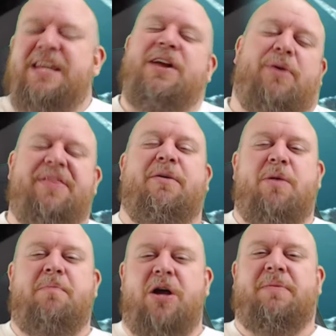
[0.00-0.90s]
know what, there were
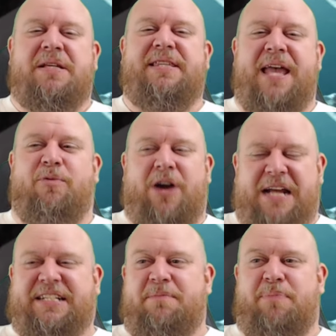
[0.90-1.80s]
moments there where I
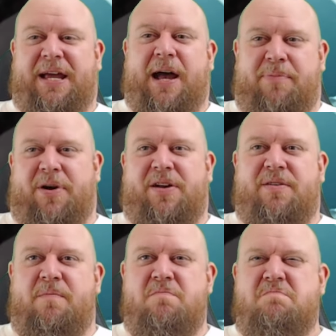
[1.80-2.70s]
did pick up
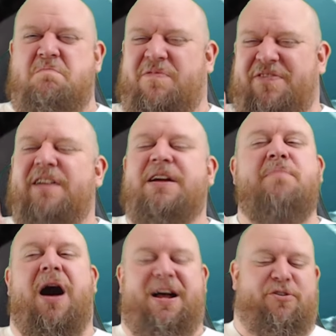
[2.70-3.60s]
on very
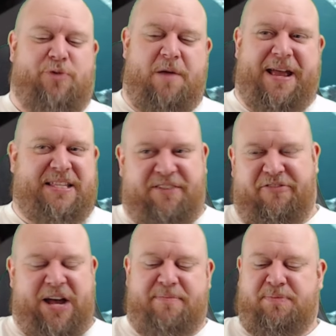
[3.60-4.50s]
mild romantic
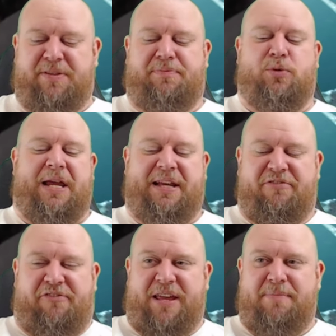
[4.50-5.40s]
vibes between
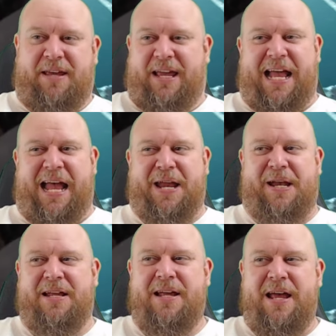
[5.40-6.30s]
Phoebe
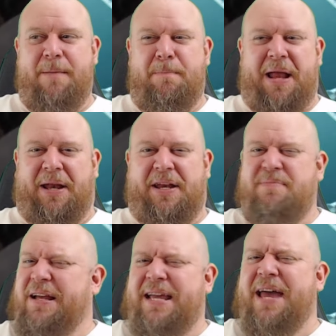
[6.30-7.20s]
and Melody.
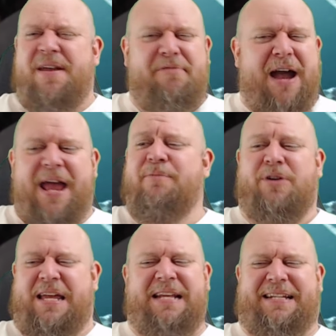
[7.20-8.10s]
But yeah, they're right.
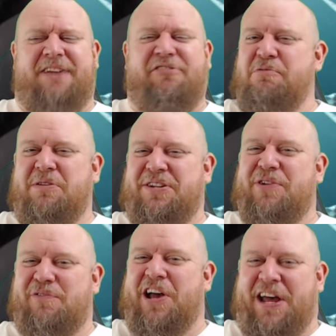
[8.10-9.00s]
It definitely wasn't
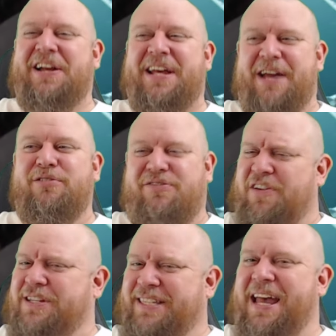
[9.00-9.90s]
overt. It was
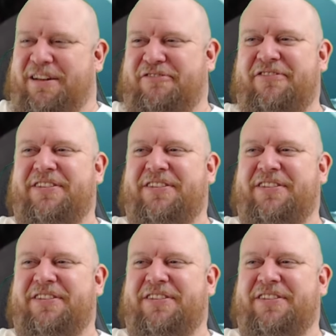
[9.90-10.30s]
very safe.